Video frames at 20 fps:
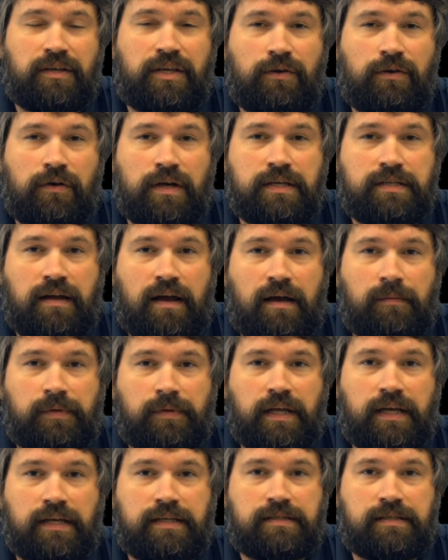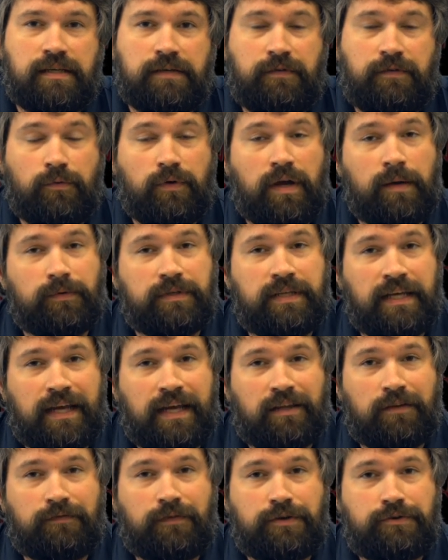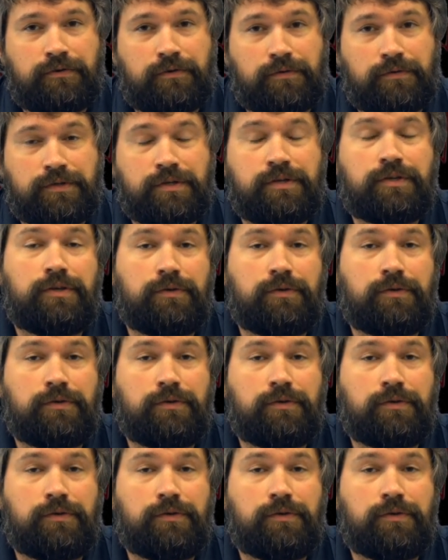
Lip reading: in the QRS complex. If you were able to take out the ventricles,